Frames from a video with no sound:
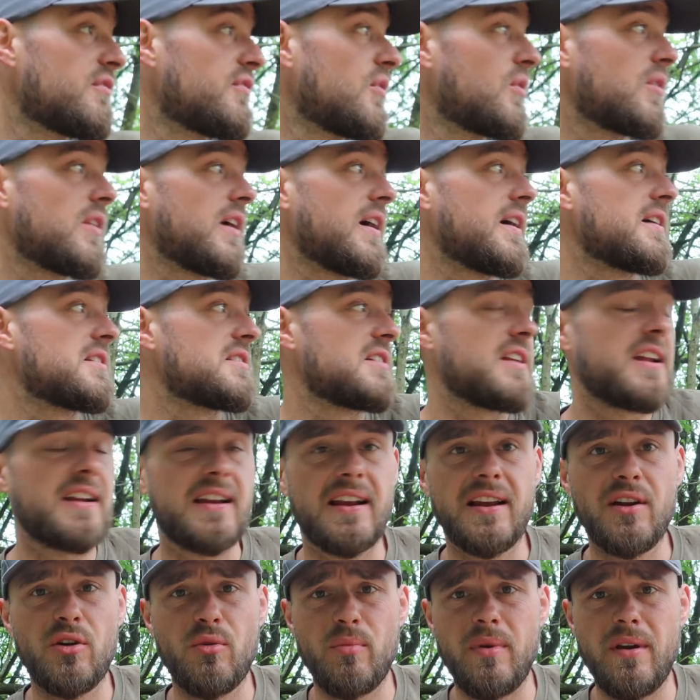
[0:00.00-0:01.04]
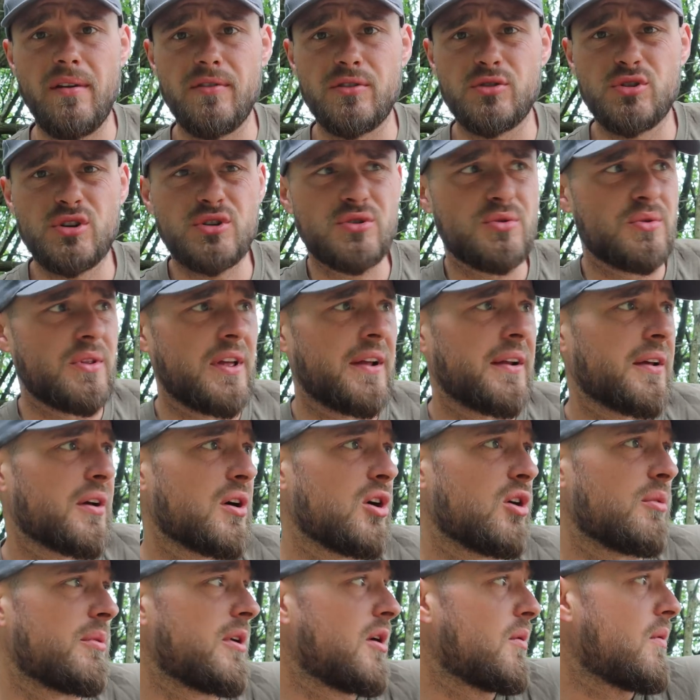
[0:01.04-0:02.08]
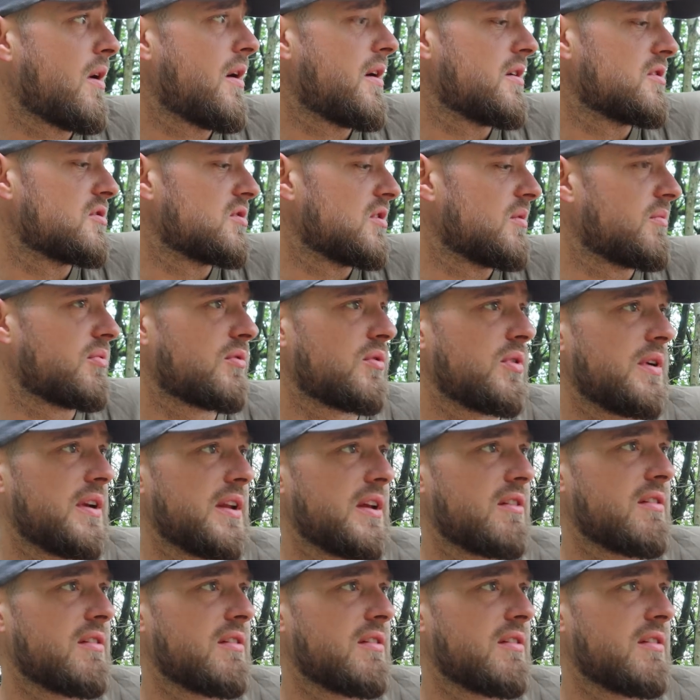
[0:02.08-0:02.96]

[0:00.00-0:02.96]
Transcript: for that is they had a little bit of a drizzle then. I got a bit worried, so I quickly